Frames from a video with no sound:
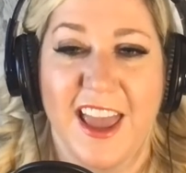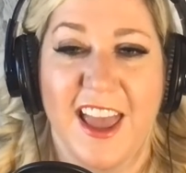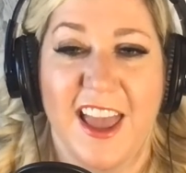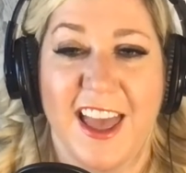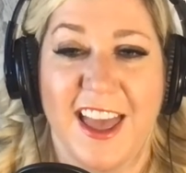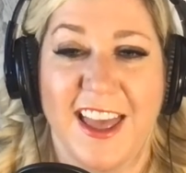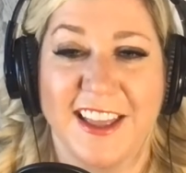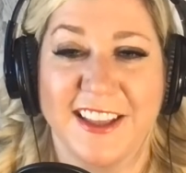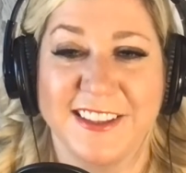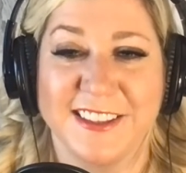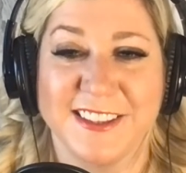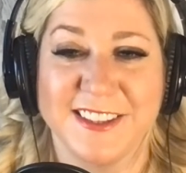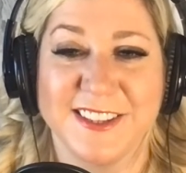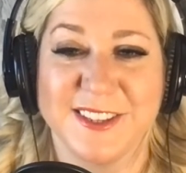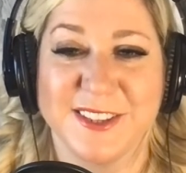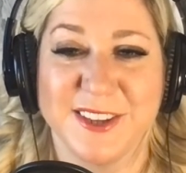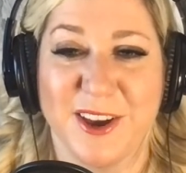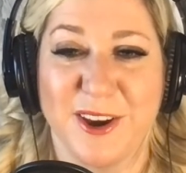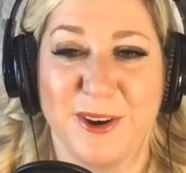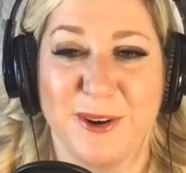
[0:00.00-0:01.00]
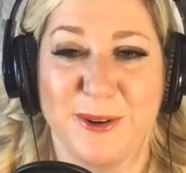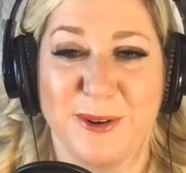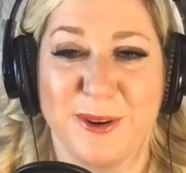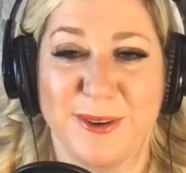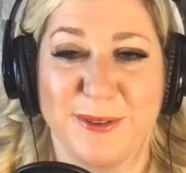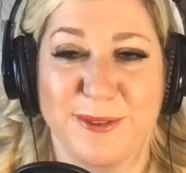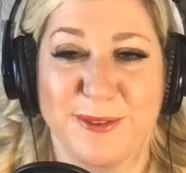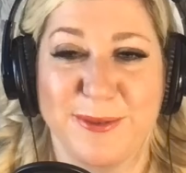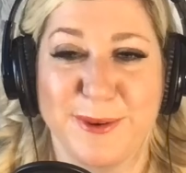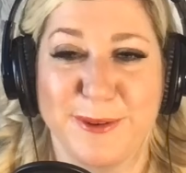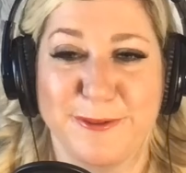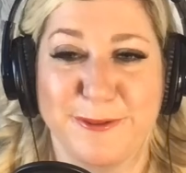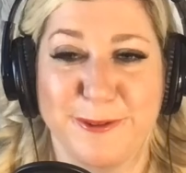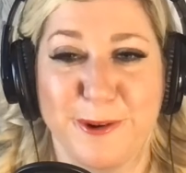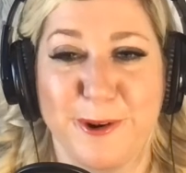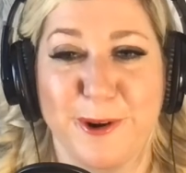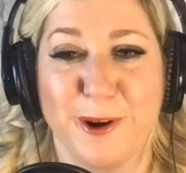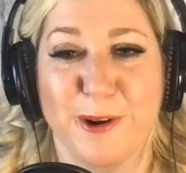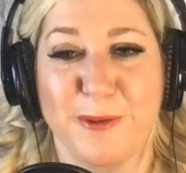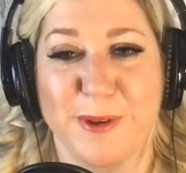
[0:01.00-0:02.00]
And so
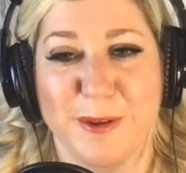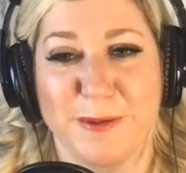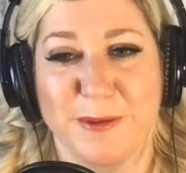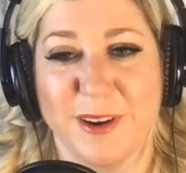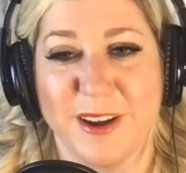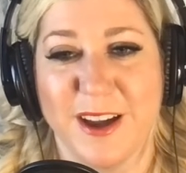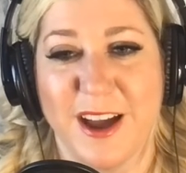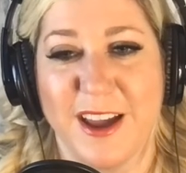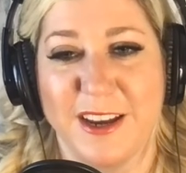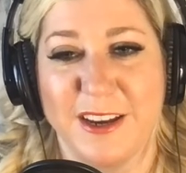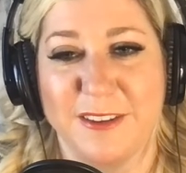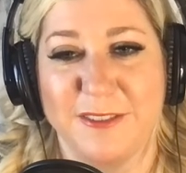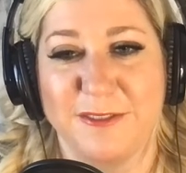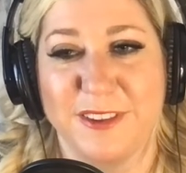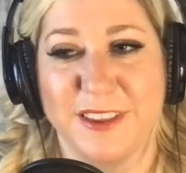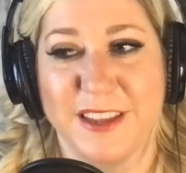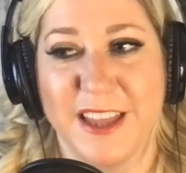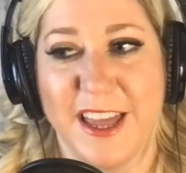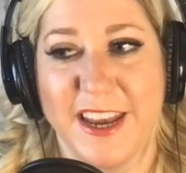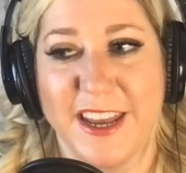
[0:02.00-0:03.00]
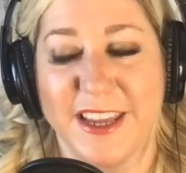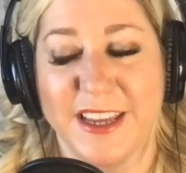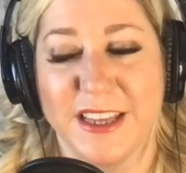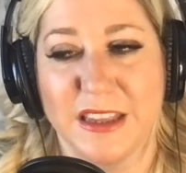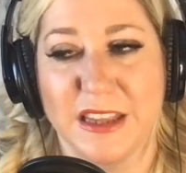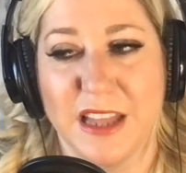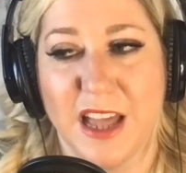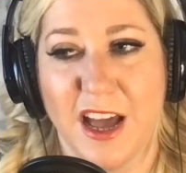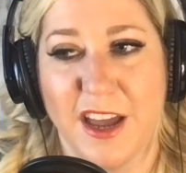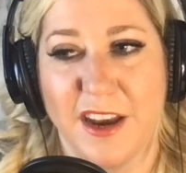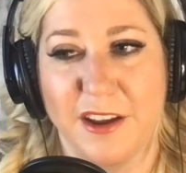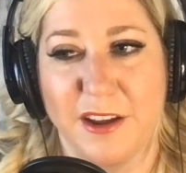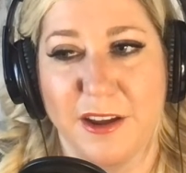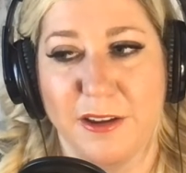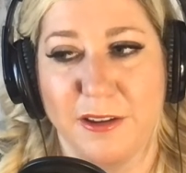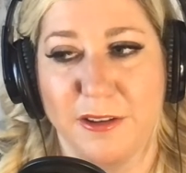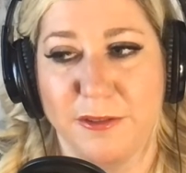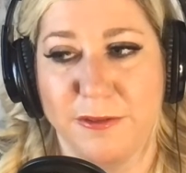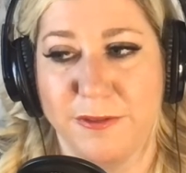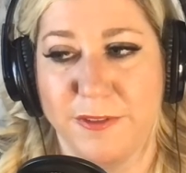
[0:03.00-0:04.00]
before we were kind of letting a lot
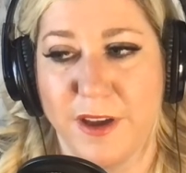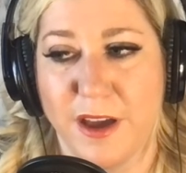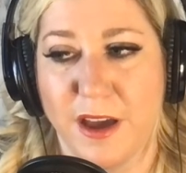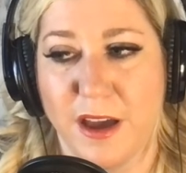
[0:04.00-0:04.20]
of,